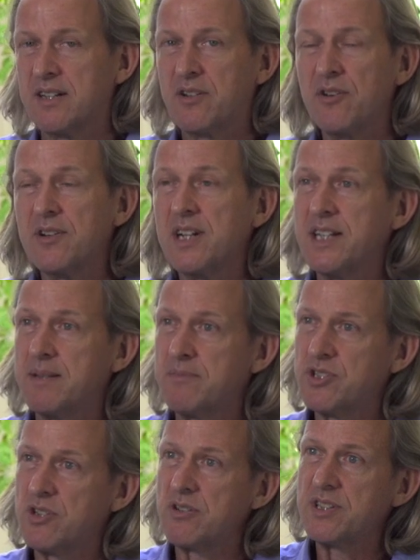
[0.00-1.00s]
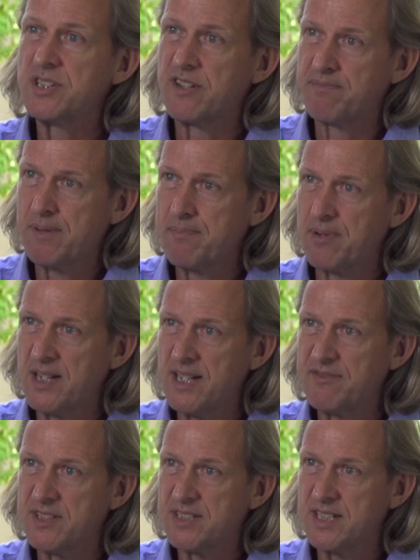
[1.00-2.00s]
currently the majority of people
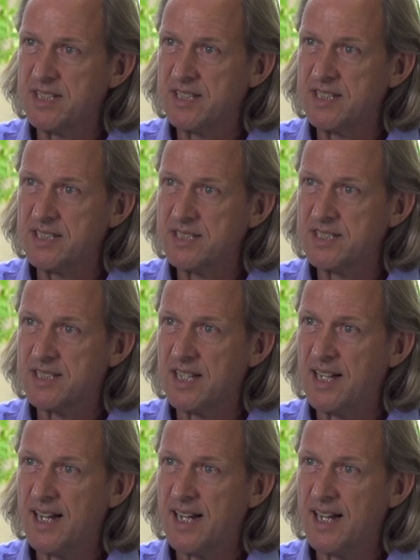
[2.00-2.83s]
live in cities.